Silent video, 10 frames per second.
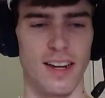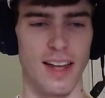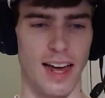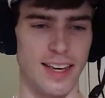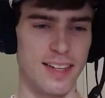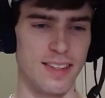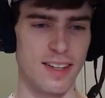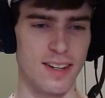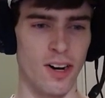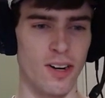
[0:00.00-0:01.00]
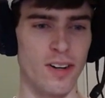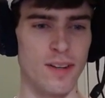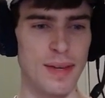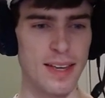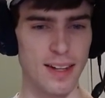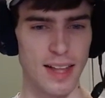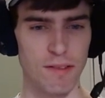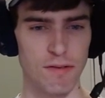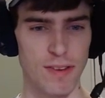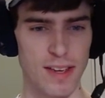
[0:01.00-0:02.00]
I guess it could be a
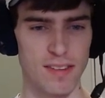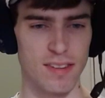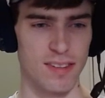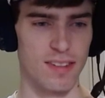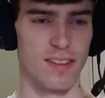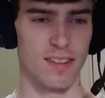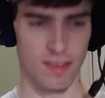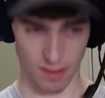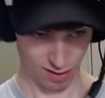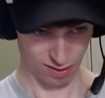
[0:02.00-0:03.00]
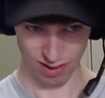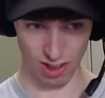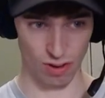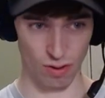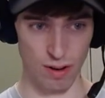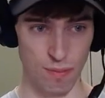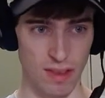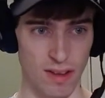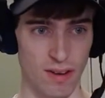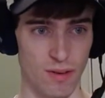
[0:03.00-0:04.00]
clown face. It's very creepy
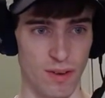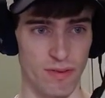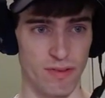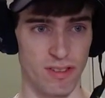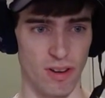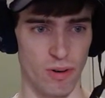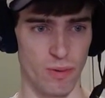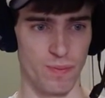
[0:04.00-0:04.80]
though, if so.